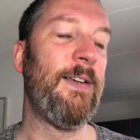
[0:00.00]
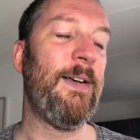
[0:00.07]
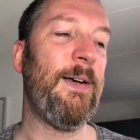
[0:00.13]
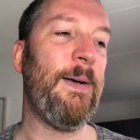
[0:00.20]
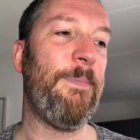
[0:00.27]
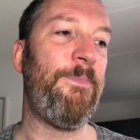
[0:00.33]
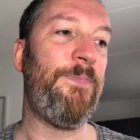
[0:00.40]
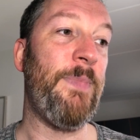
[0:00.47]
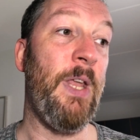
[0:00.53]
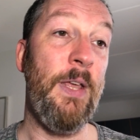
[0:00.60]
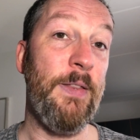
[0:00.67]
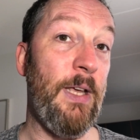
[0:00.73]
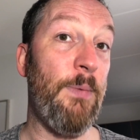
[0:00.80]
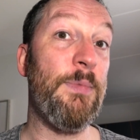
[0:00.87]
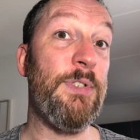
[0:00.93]

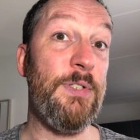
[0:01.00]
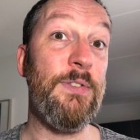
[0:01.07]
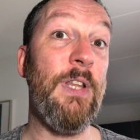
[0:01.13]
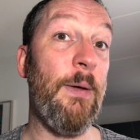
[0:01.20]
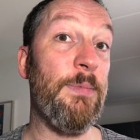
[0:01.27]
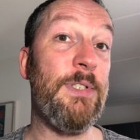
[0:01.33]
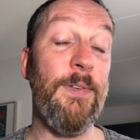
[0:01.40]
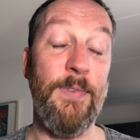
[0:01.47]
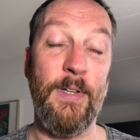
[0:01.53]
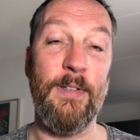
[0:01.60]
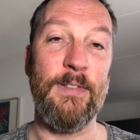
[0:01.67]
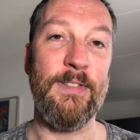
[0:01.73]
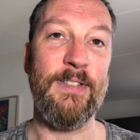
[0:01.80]
That was difficult.